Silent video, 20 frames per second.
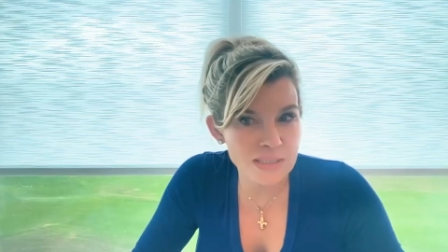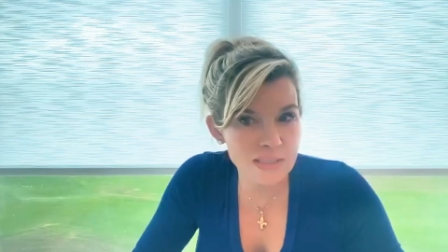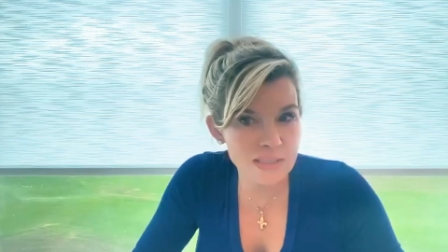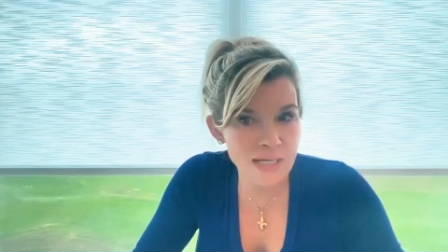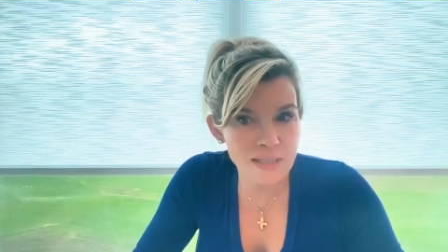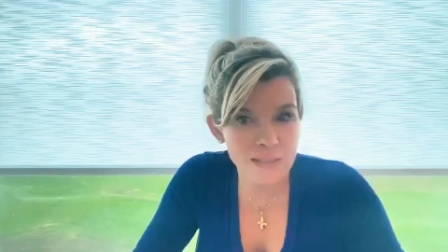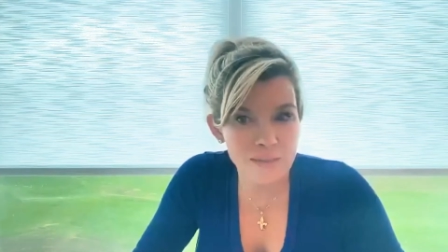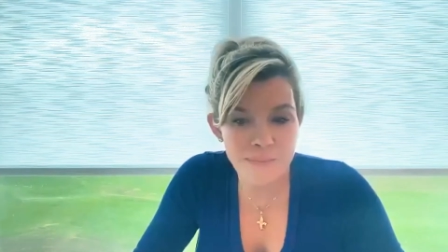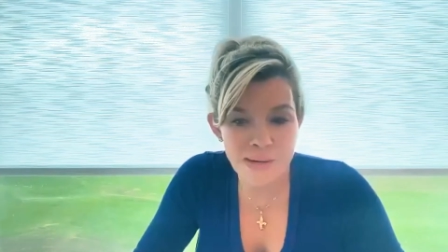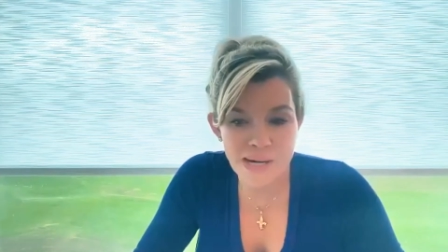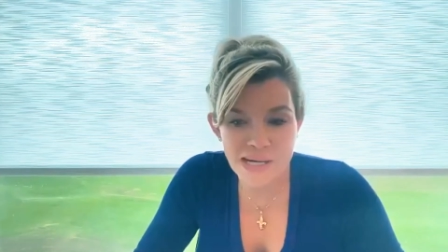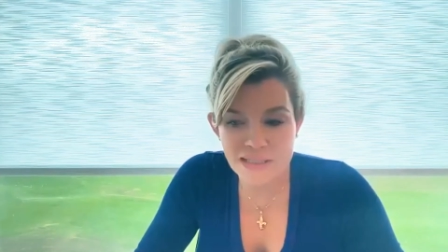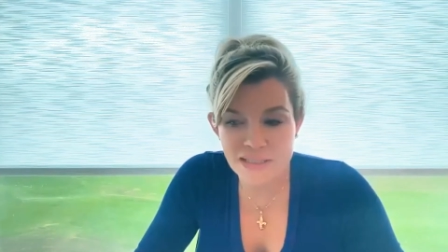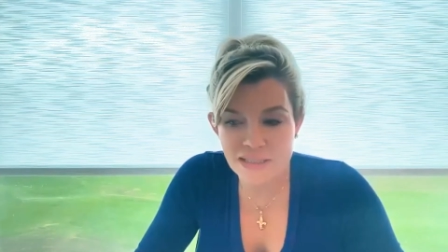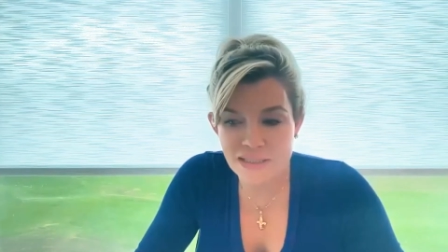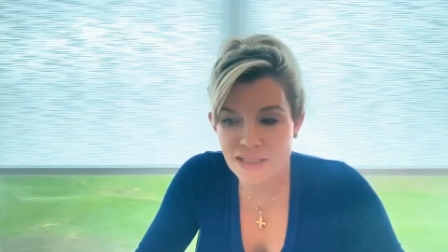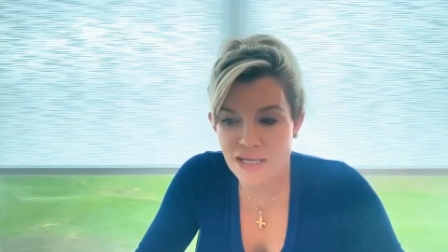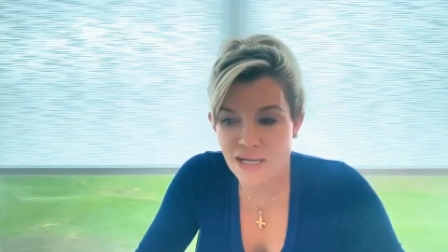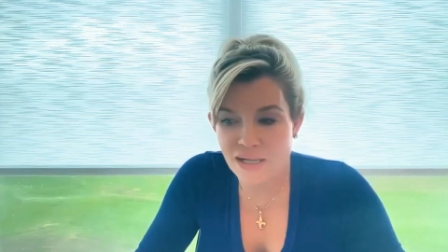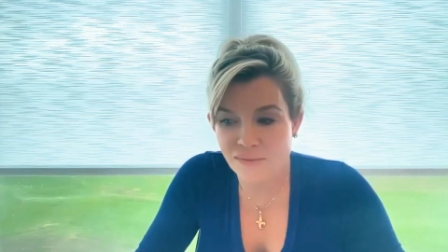say to
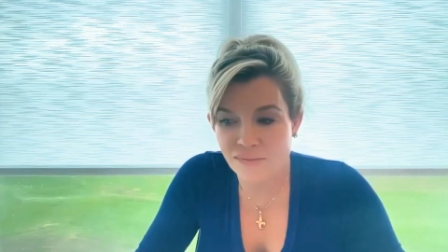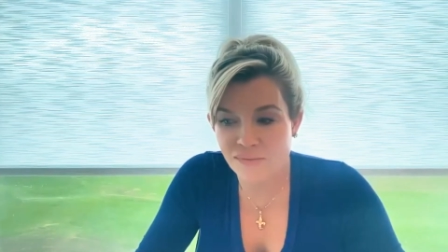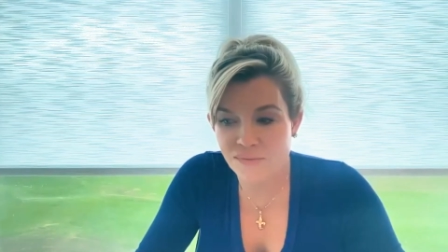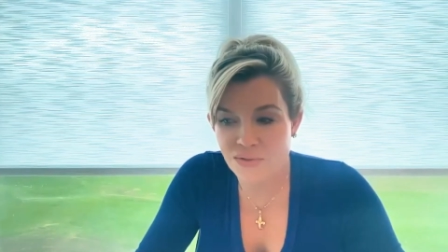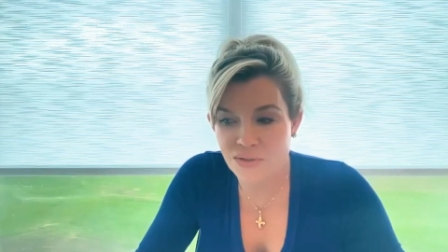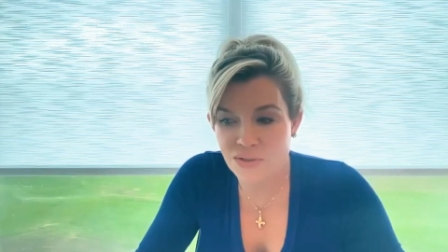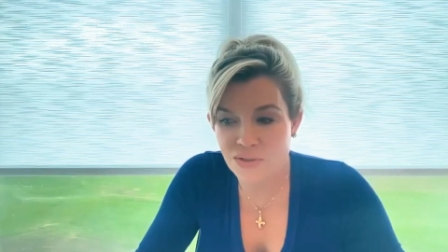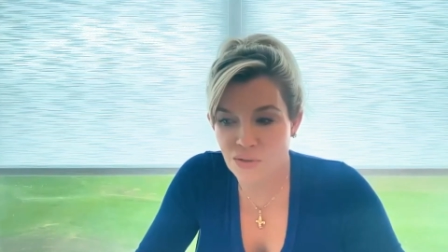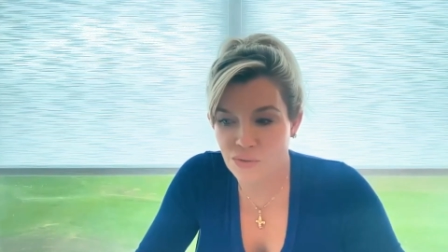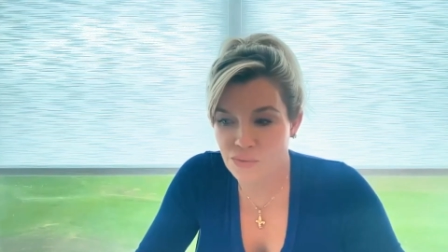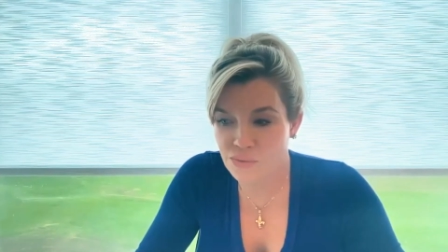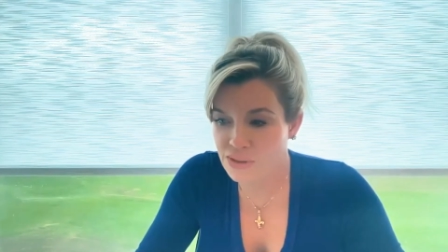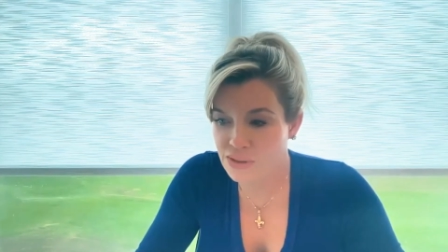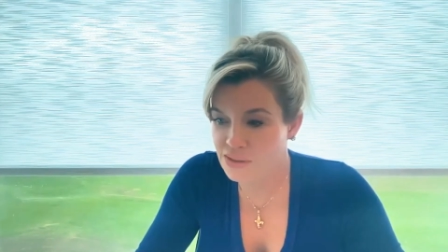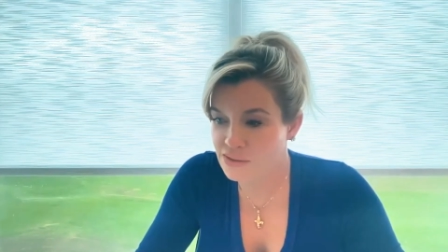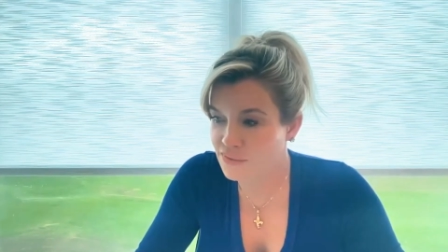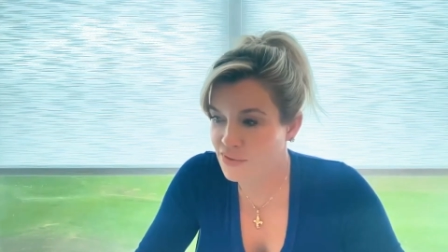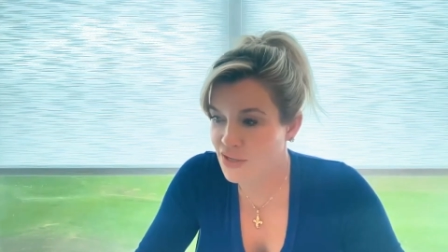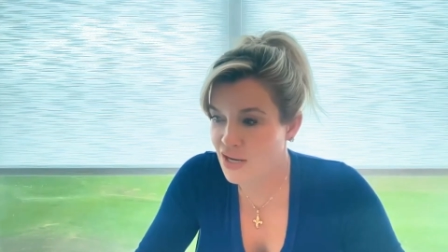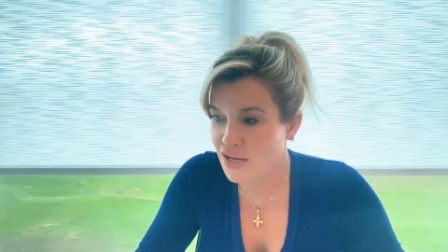myself, don't
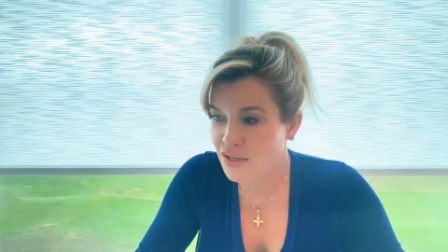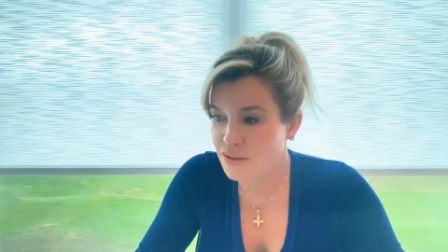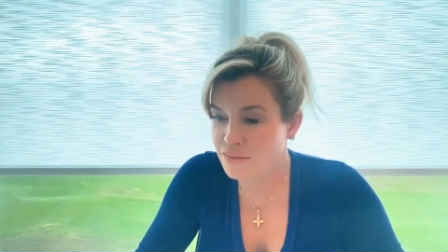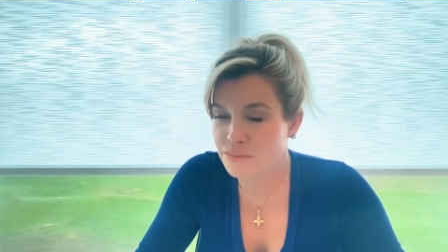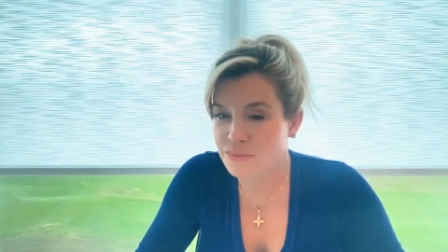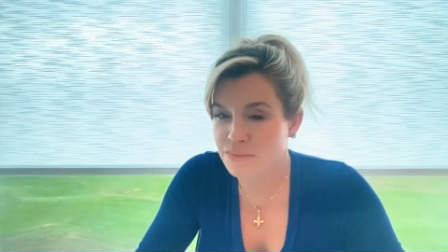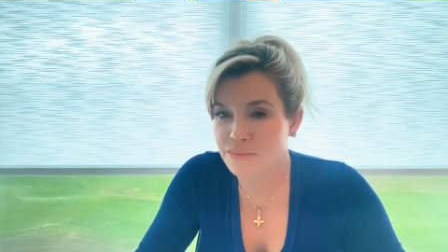give up.